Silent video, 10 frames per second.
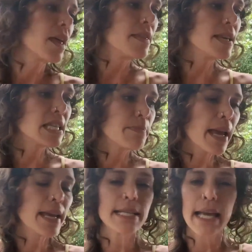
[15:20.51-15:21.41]
This
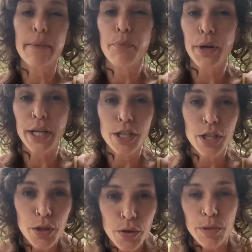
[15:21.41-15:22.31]
spike is like
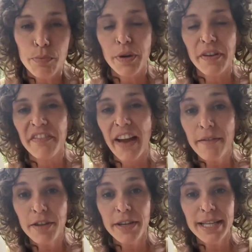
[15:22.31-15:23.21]
0.2 to
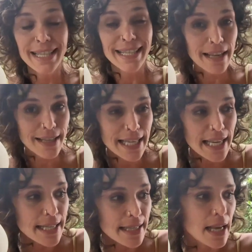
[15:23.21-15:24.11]
0.5 degrees in
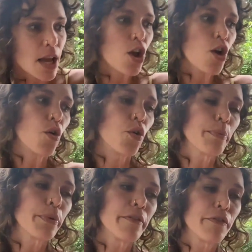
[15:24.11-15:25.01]
Celsius or
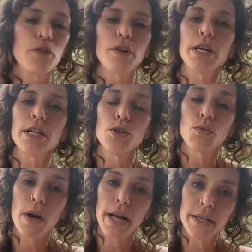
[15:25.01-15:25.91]
0.4 to
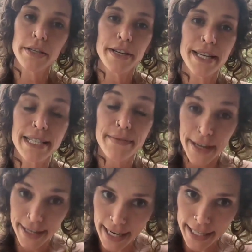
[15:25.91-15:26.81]
1 degrees
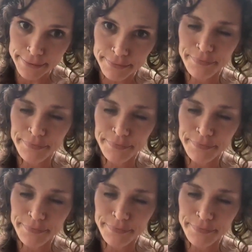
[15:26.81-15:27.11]
Fahrenheit.